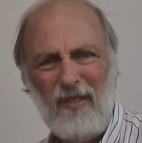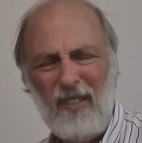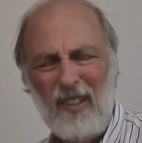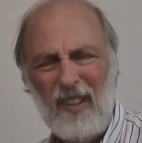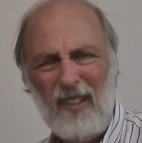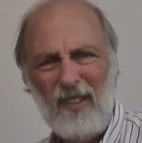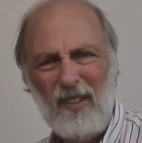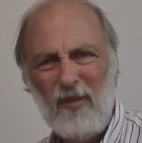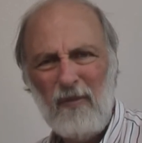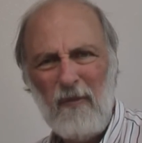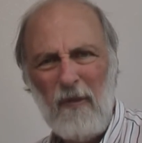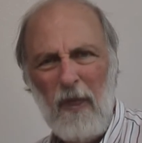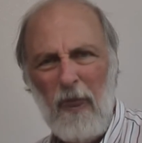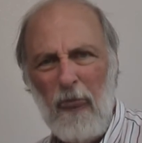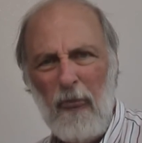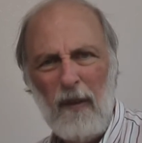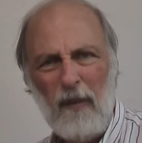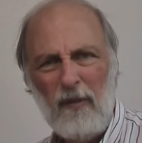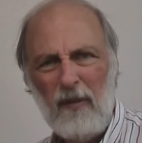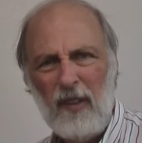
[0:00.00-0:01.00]

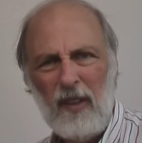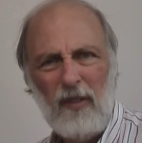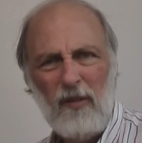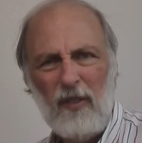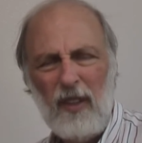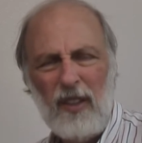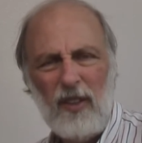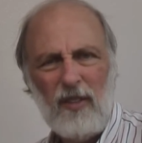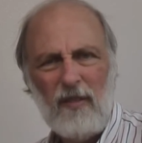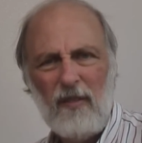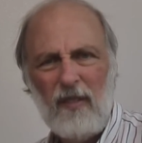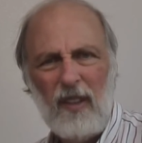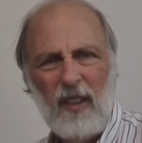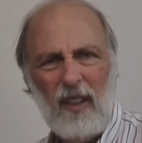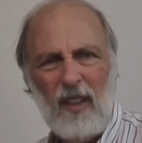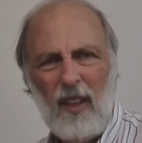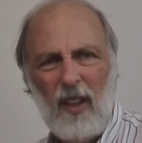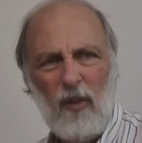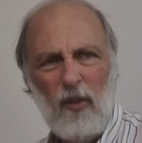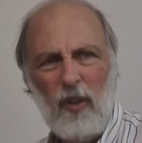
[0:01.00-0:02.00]
why
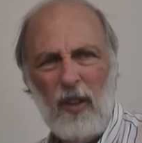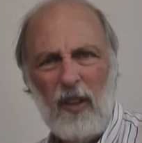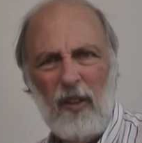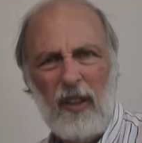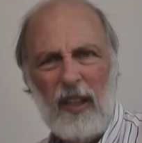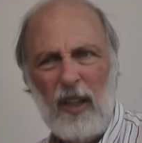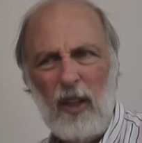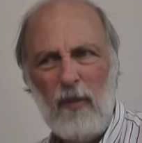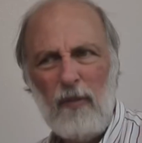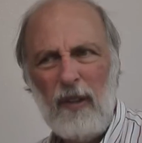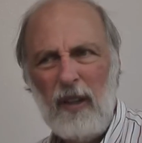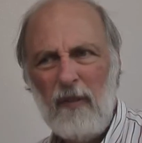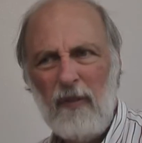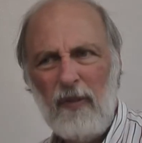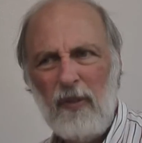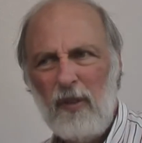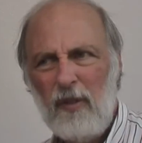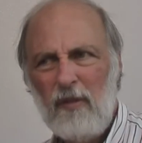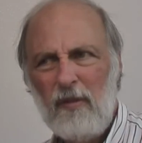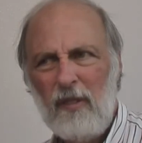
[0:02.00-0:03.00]
do I care about
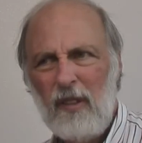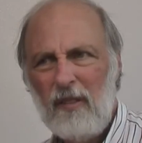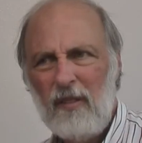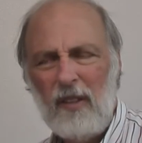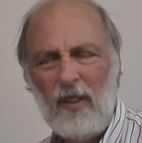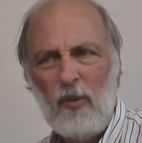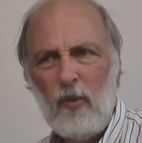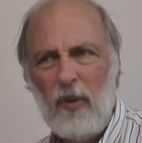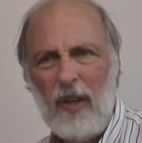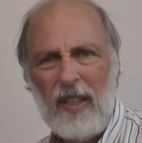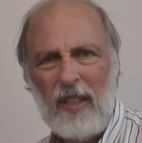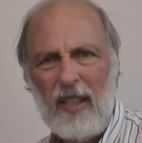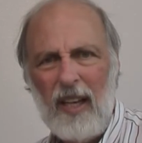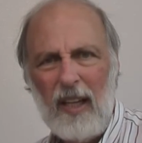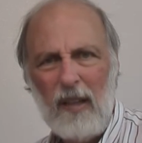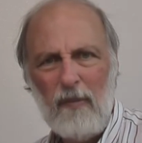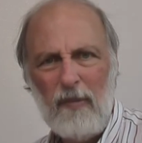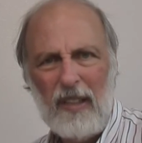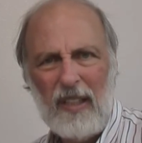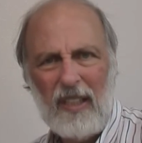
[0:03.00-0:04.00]
food? Why is that
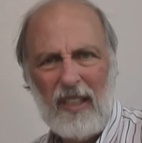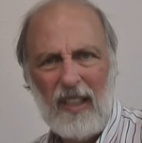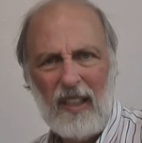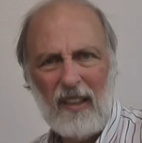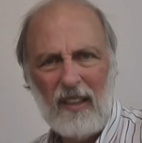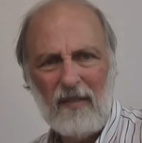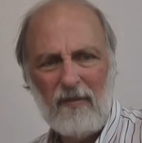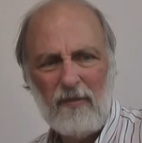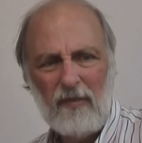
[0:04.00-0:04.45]
a big deal?